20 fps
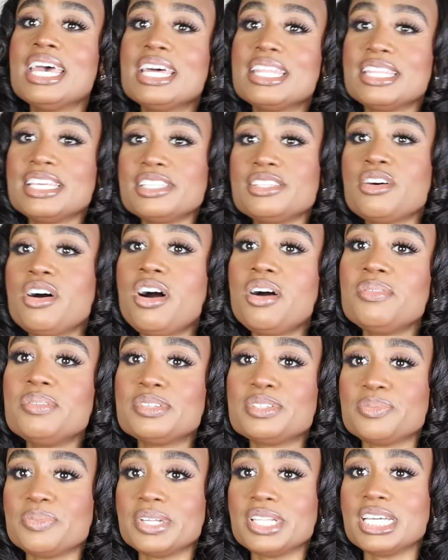this haul
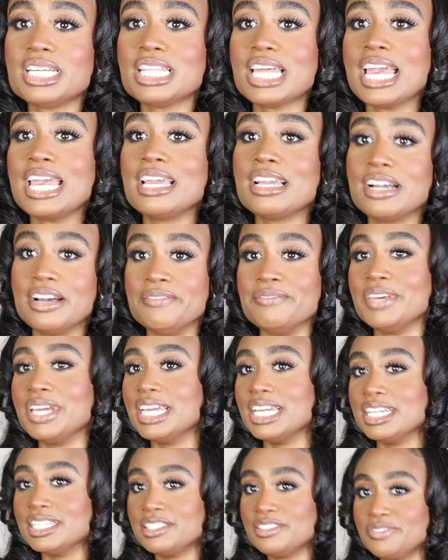was really like
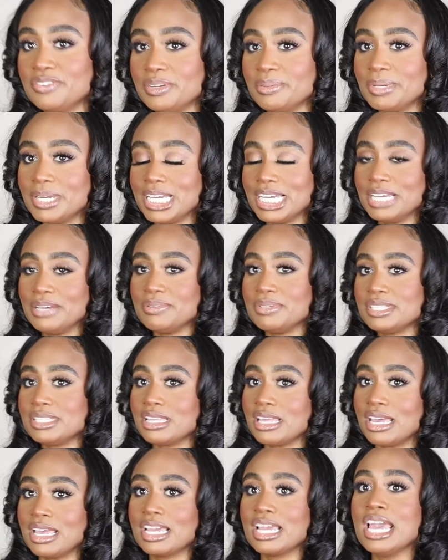convenience for me. It was
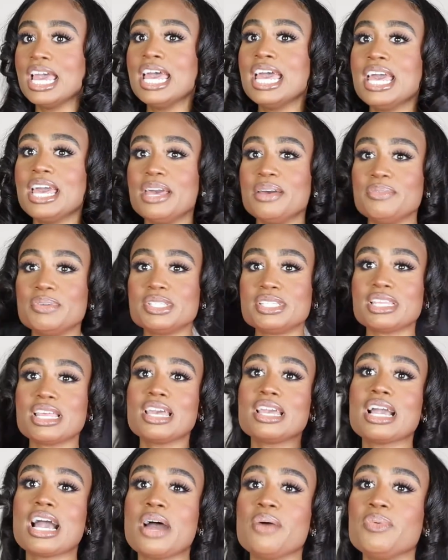like, it was
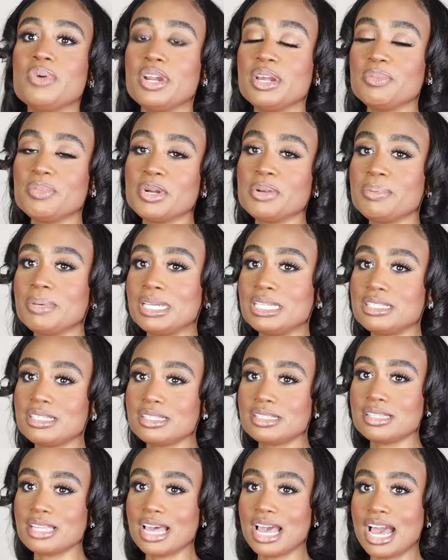like I wanted more
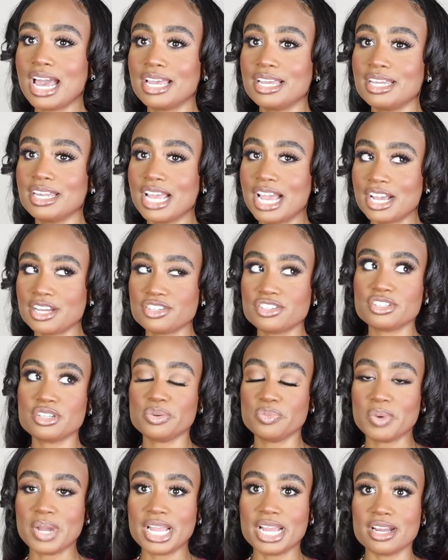pieces that I could actually
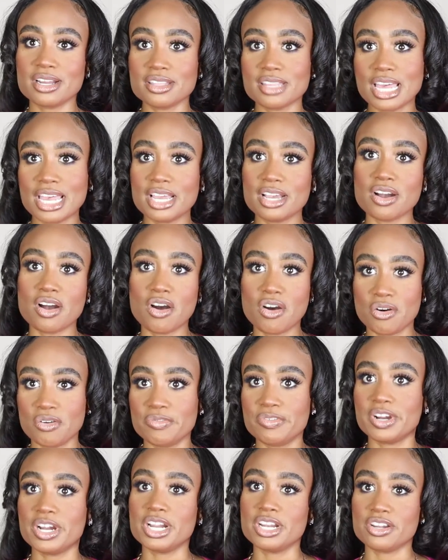wear like
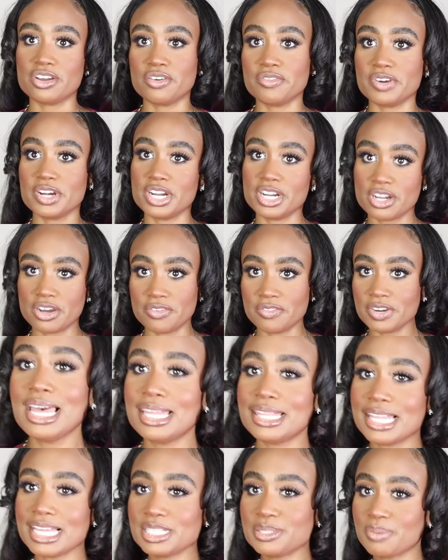over and over and over.
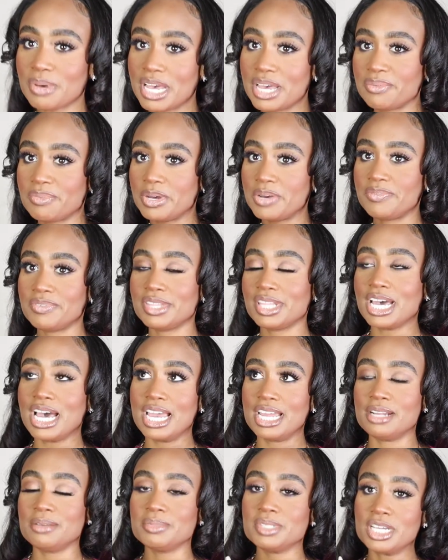That's why I went with the
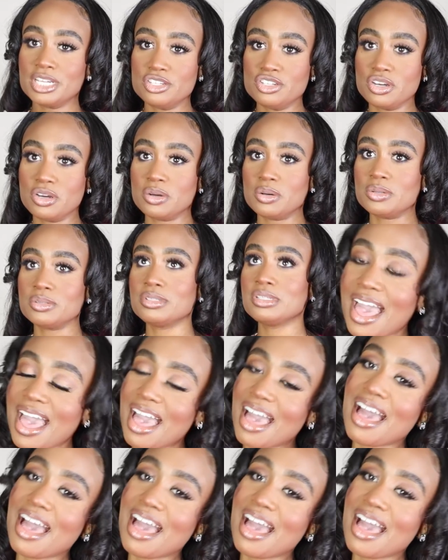items I chose.